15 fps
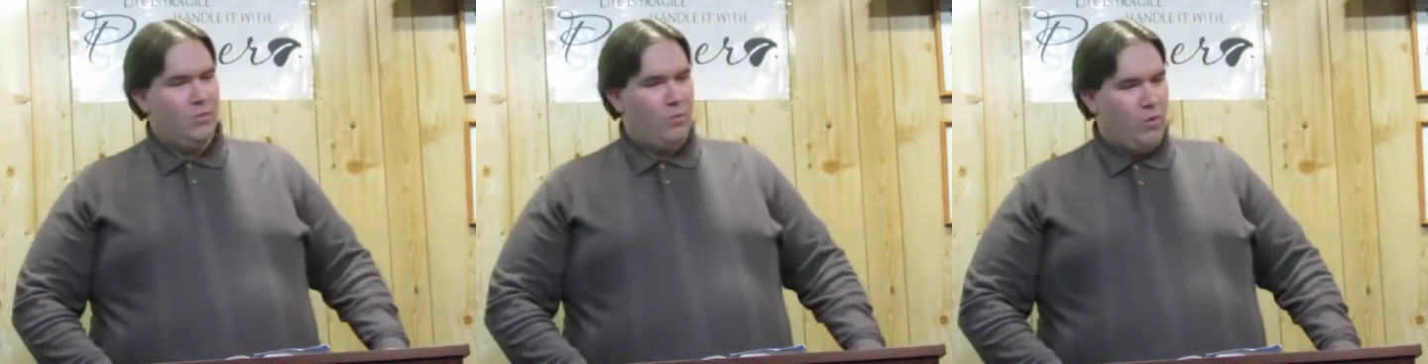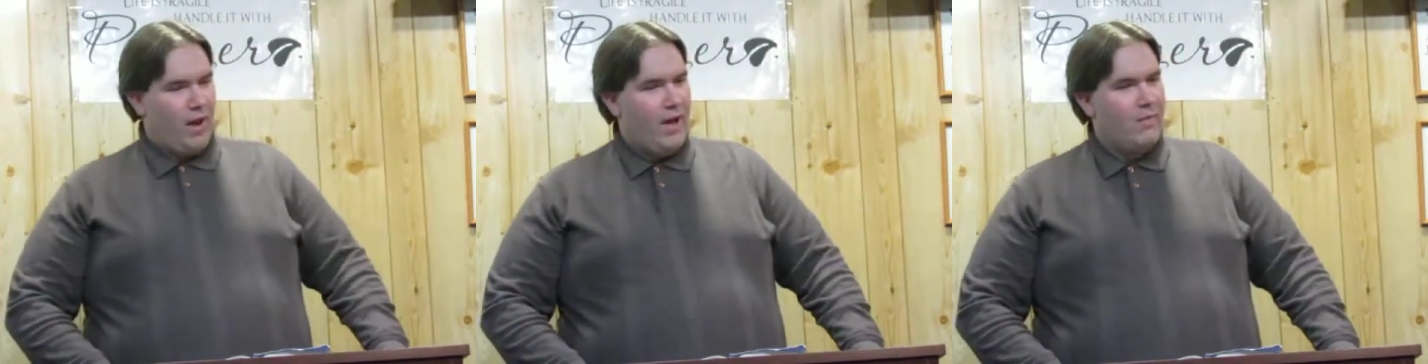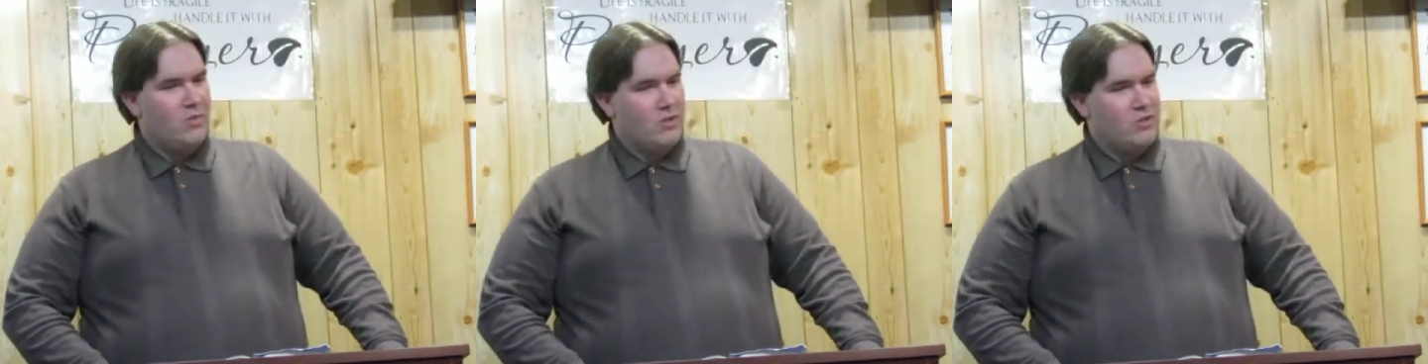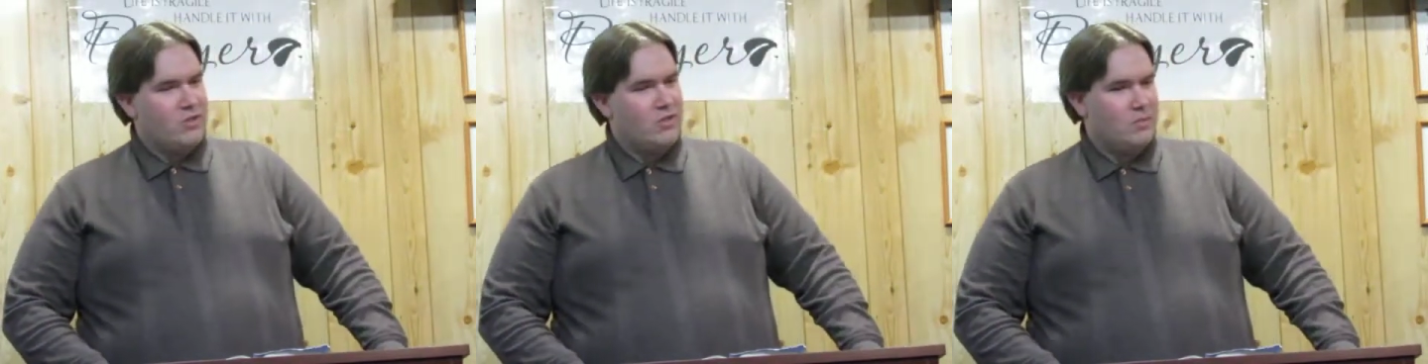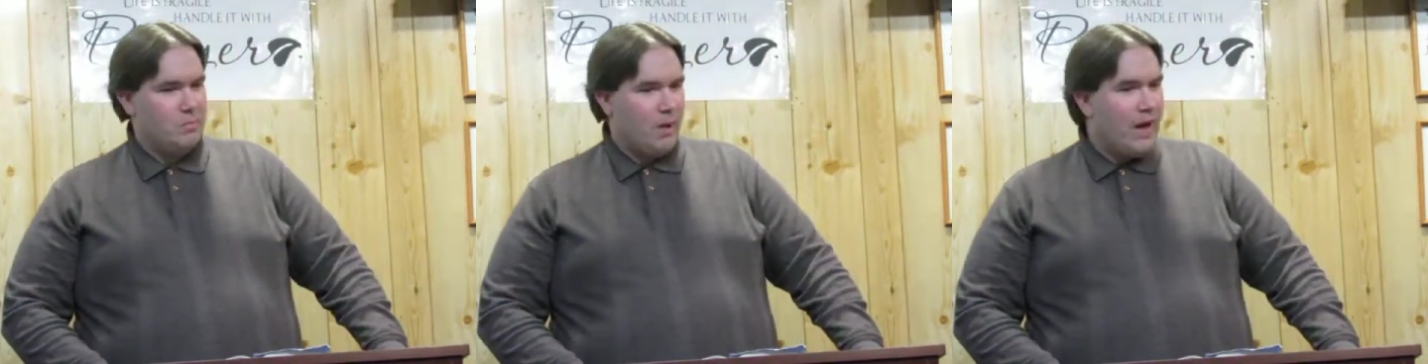ravaged
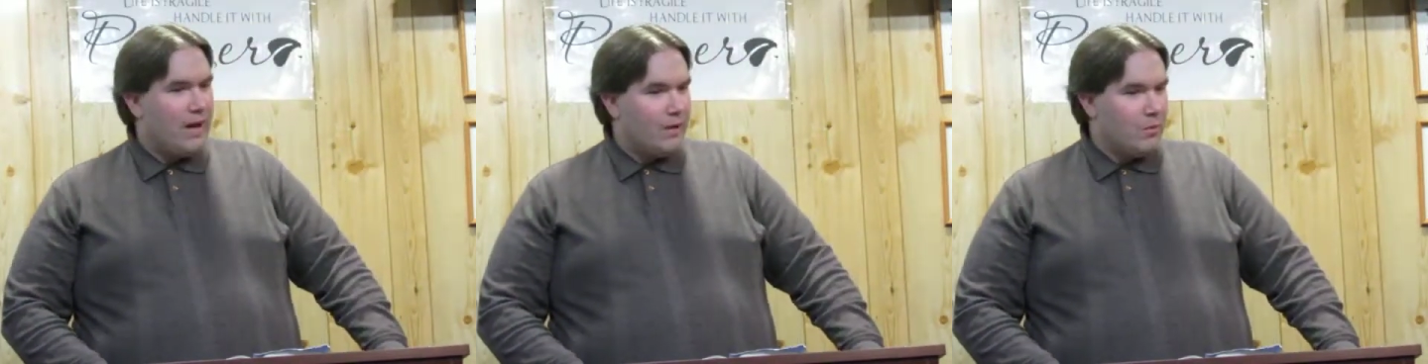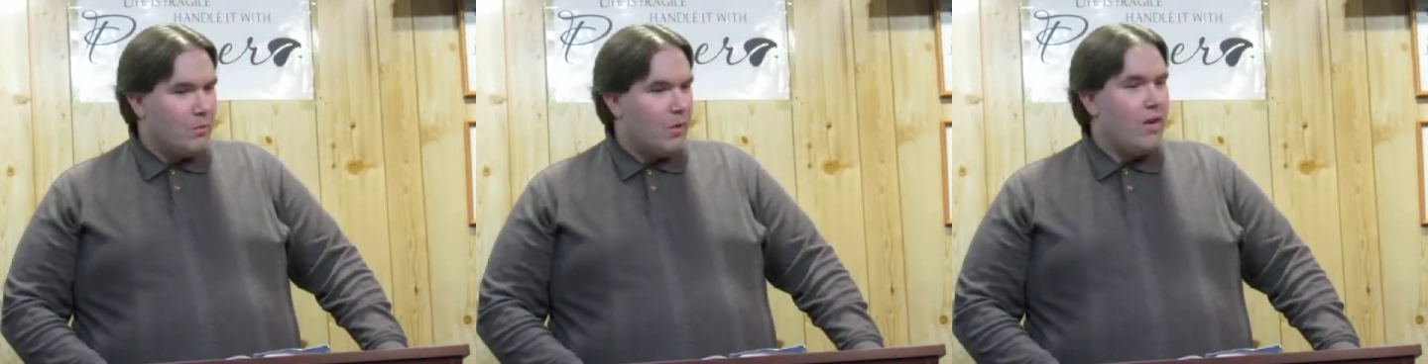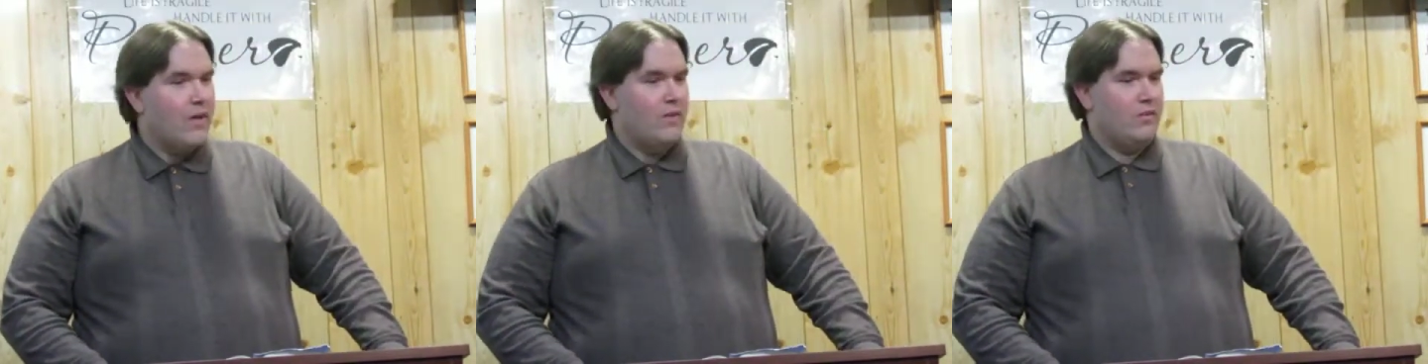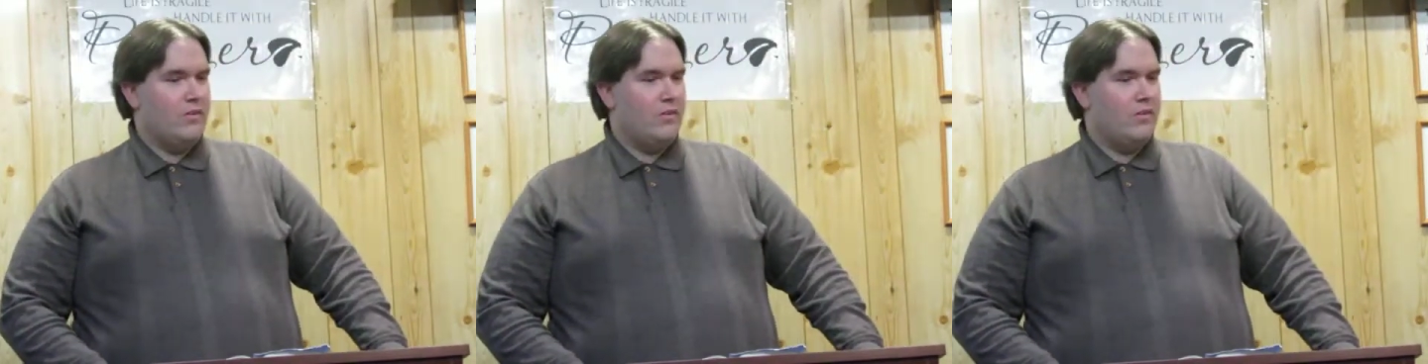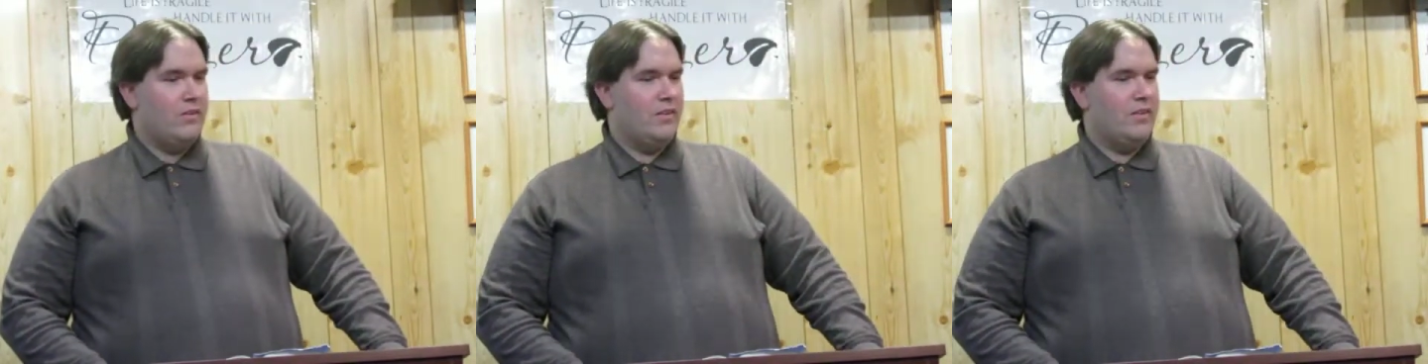his body was.